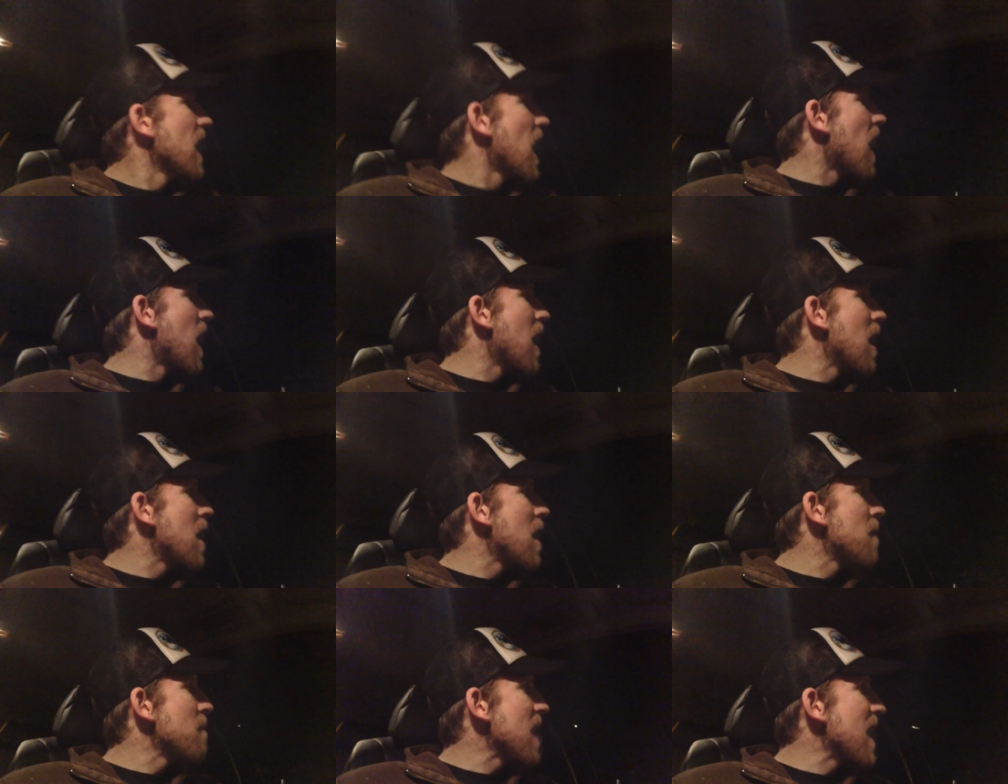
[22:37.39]

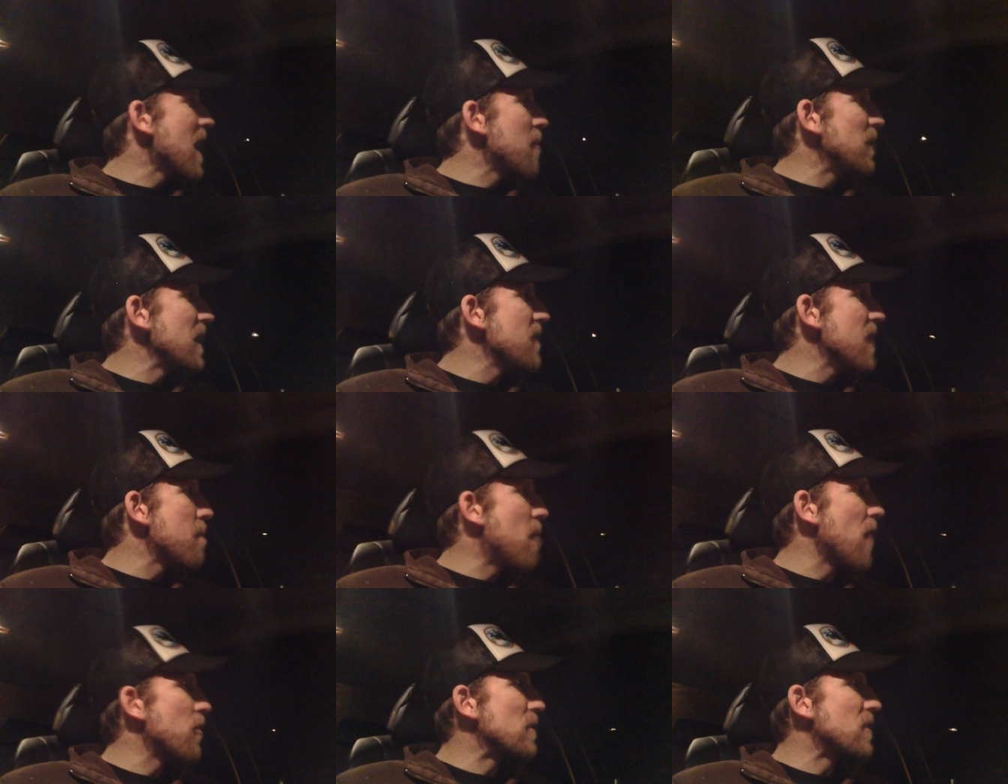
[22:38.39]
Um, and I believe they
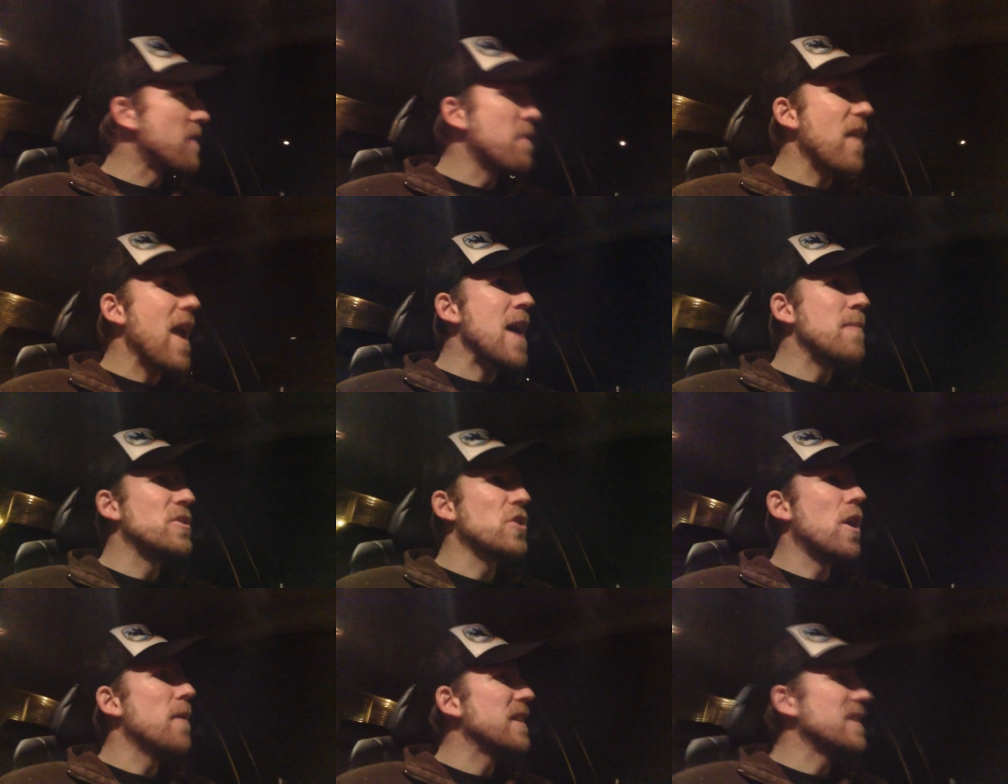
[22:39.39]
bought those off of
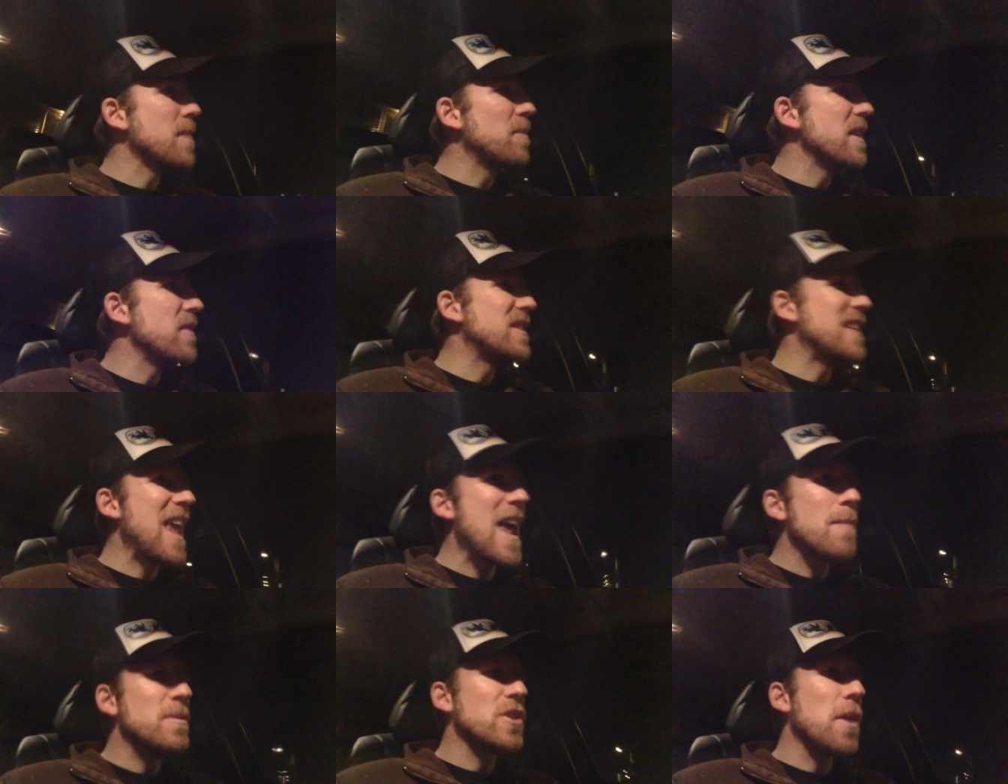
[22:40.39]
Amazon because I believe it's an
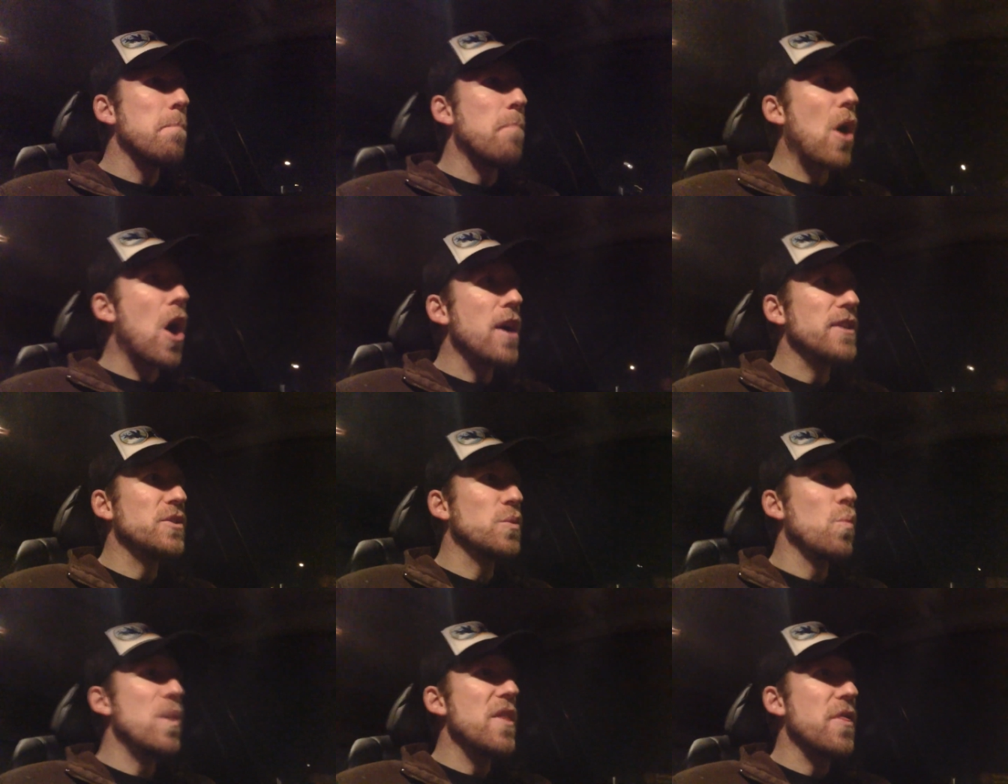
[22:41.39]
Amazon box
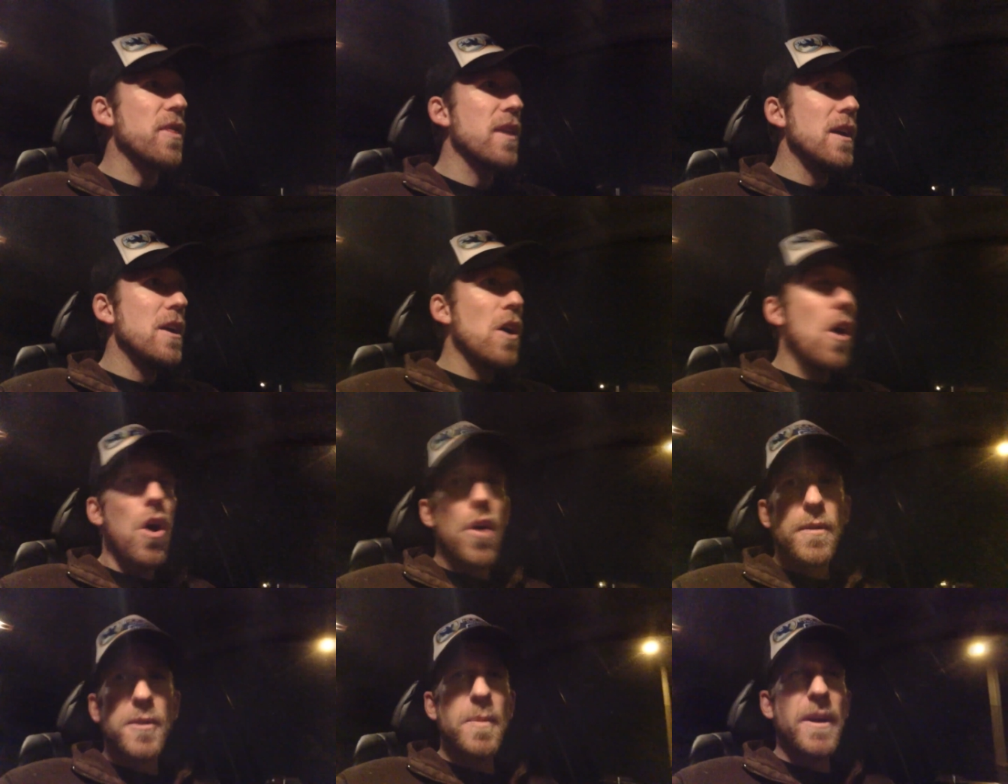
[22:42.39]
with all
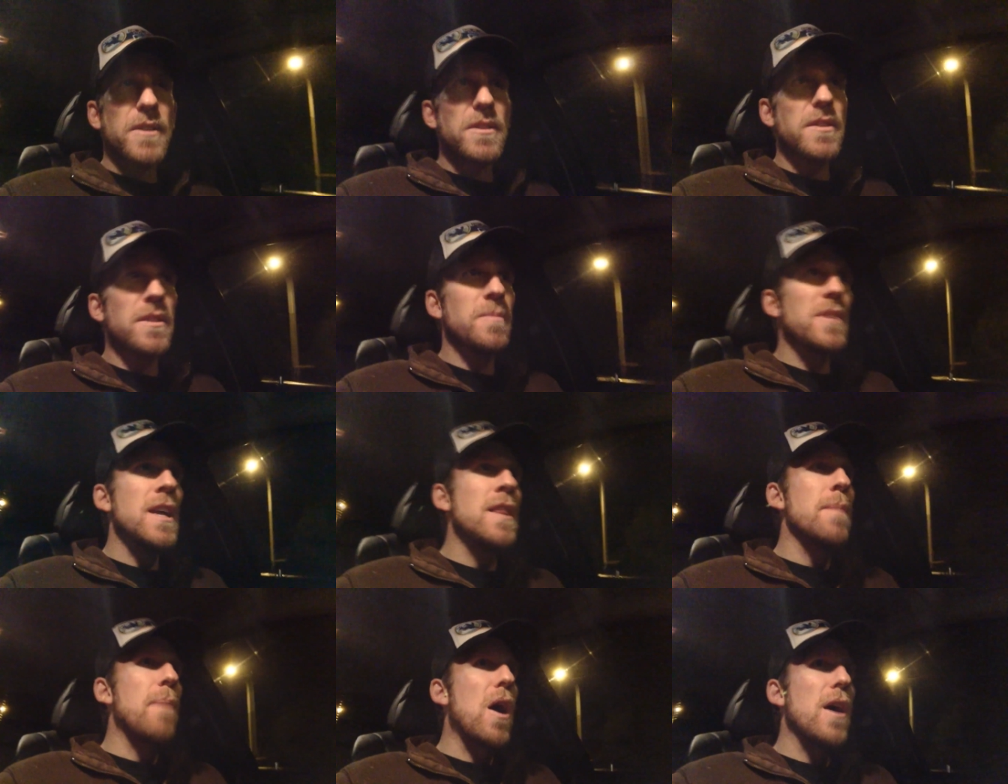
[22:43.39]
the speaker systems in
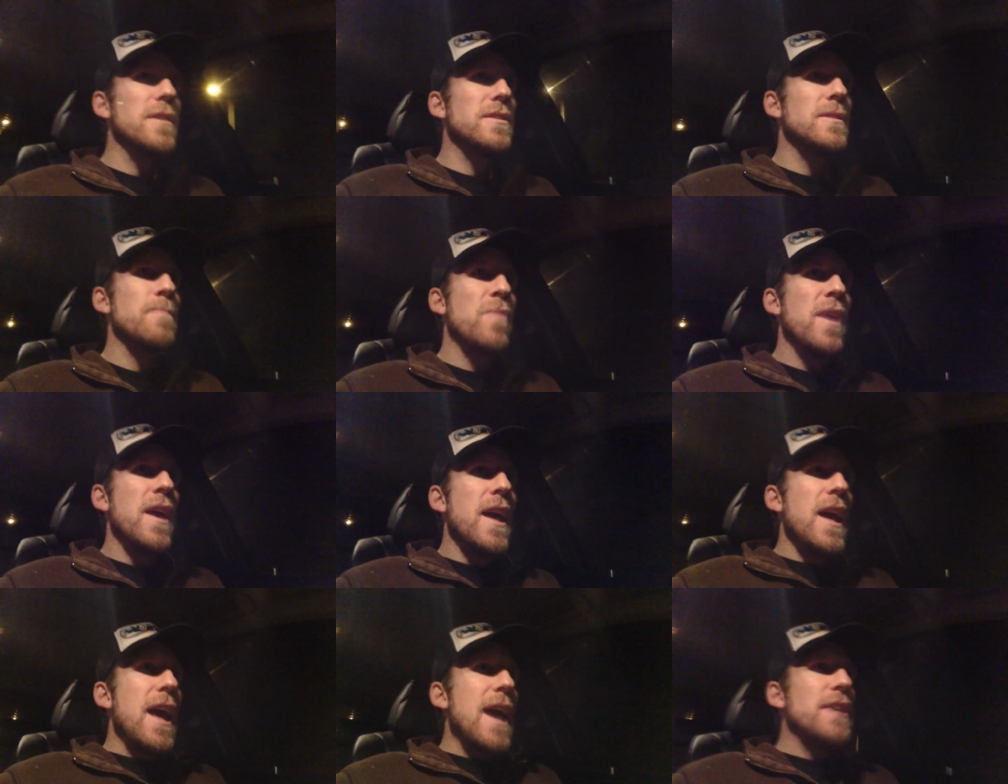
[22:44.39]
the box.
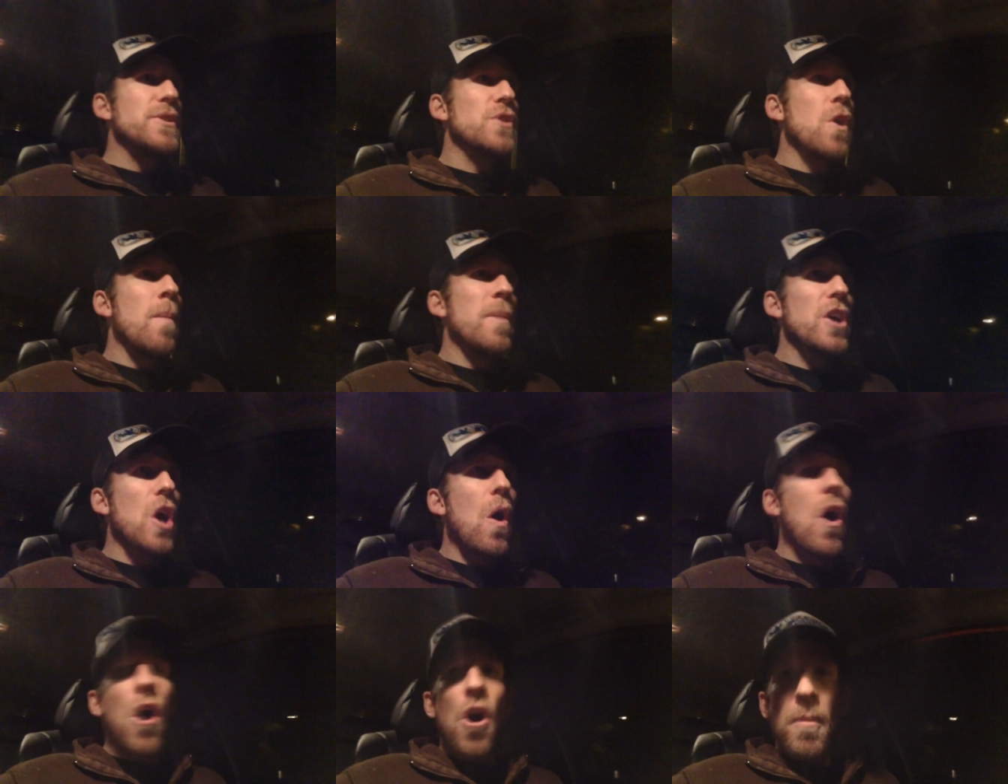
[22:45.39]
And so I'm going to go
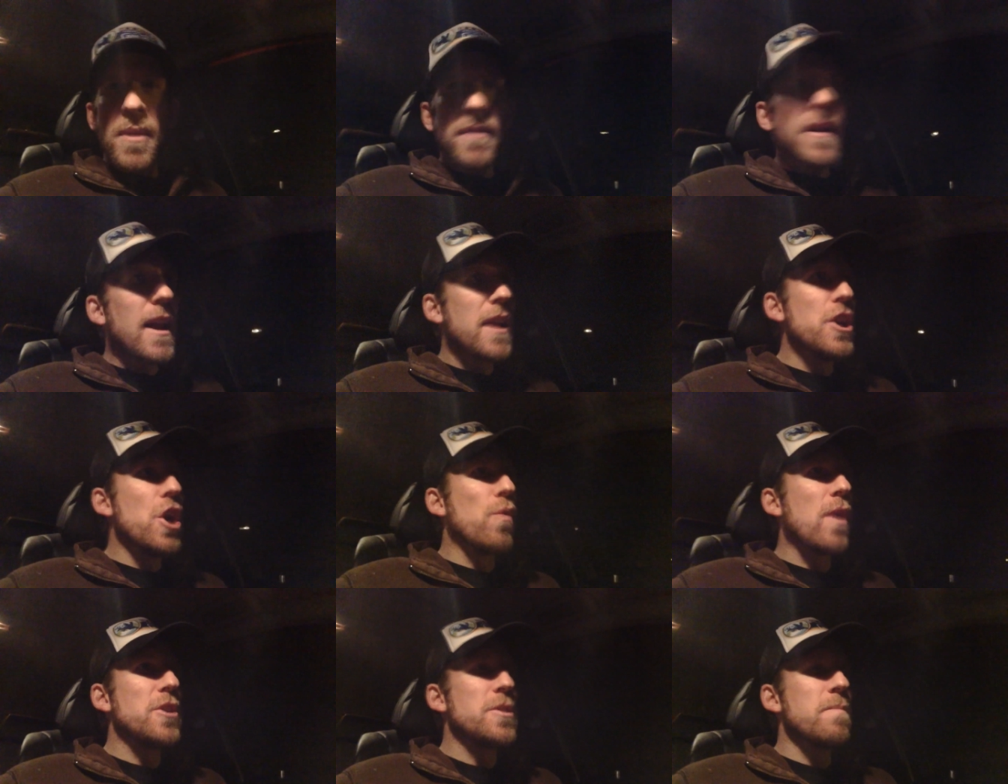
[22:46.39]
home and kind of, you know,
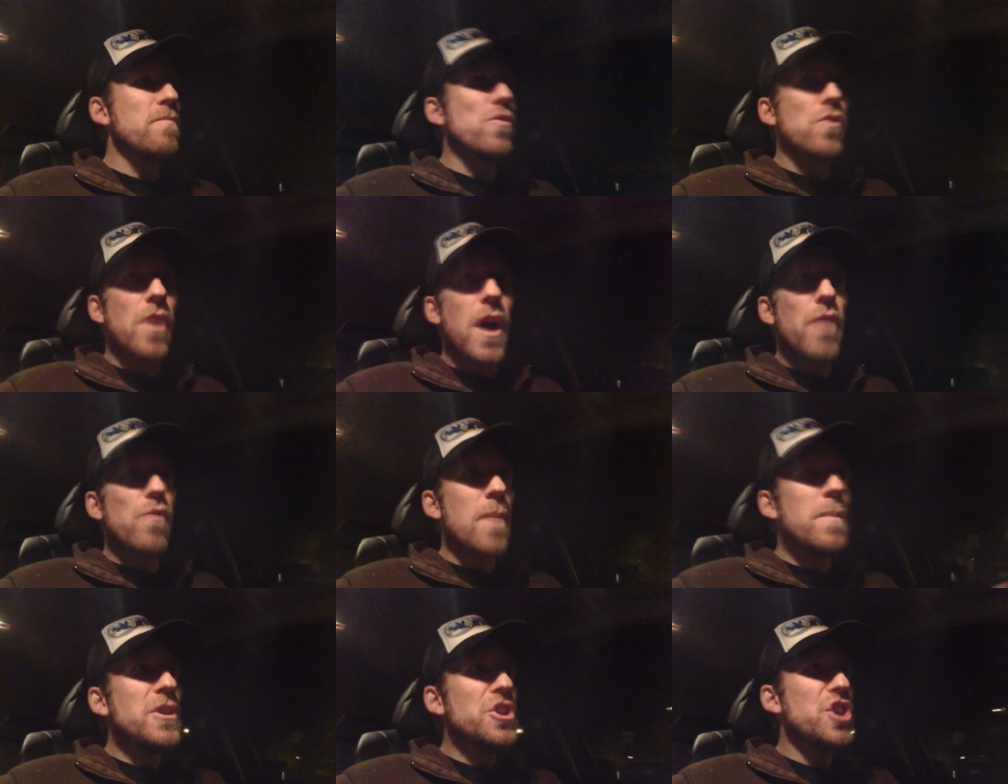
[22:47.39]
uh,
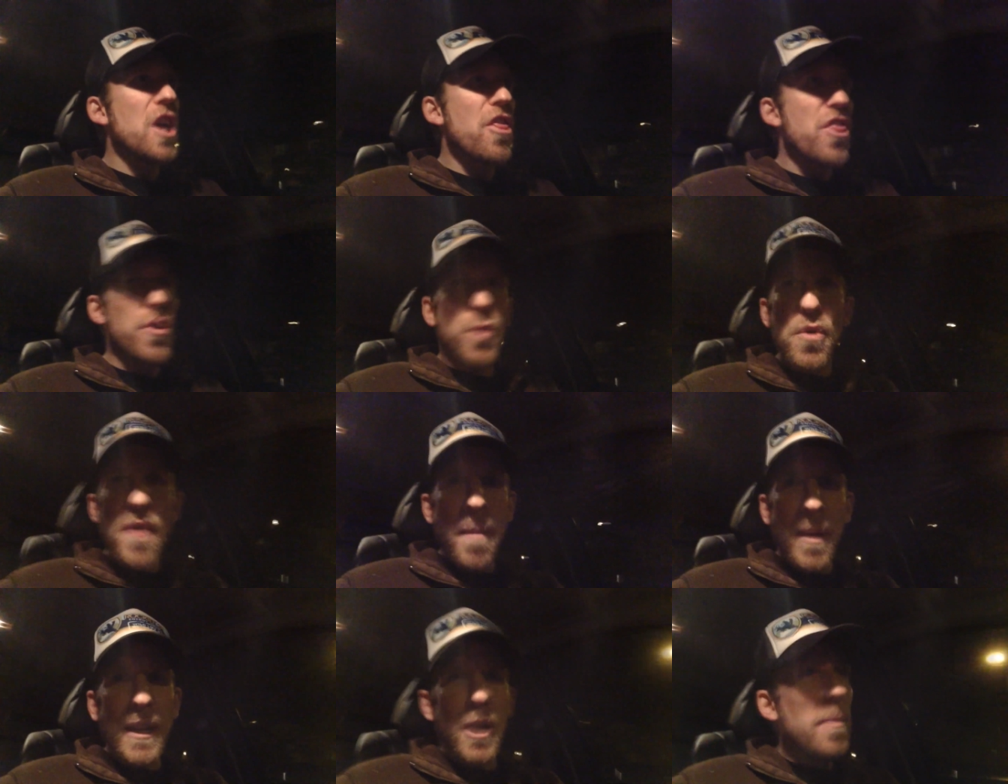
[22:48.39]
rummage, through them
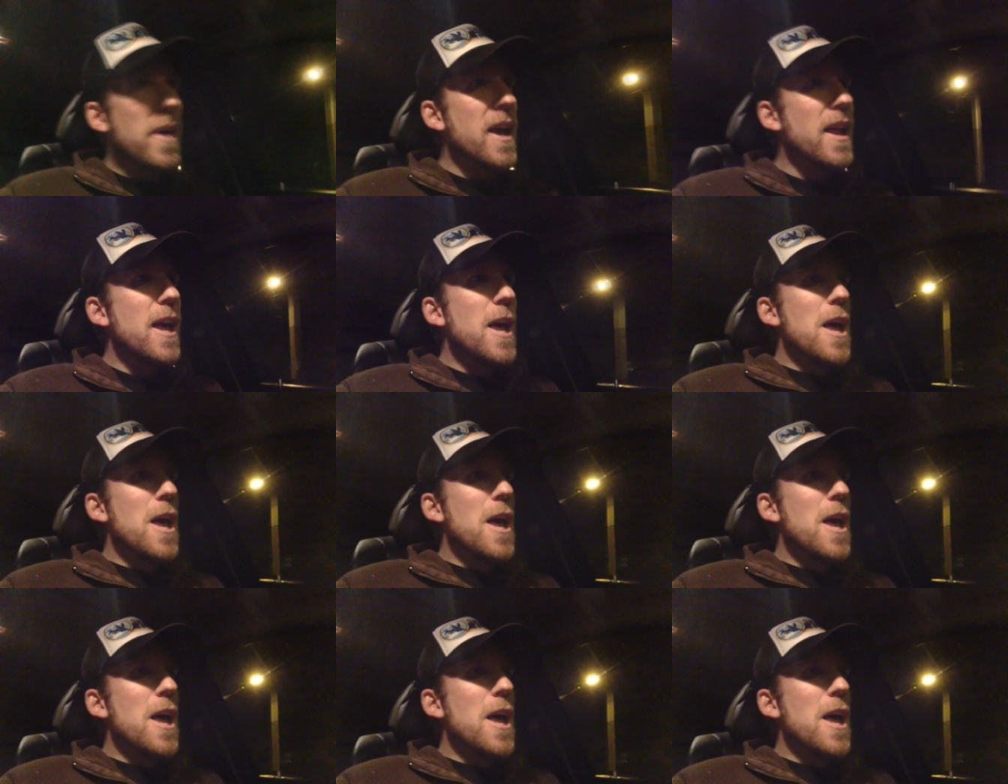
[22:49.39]
a little bit.